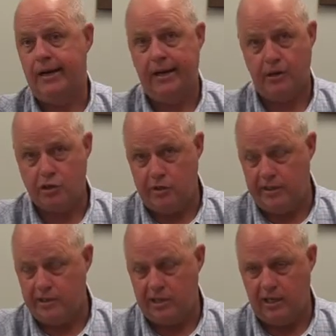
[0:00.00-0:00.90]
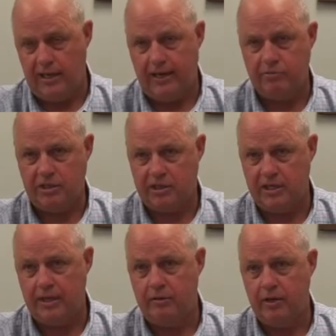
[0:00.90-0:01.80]
in a trench collapse,
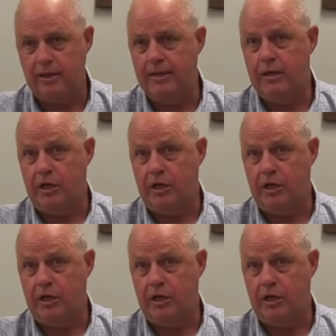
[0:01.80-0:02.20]
etc.,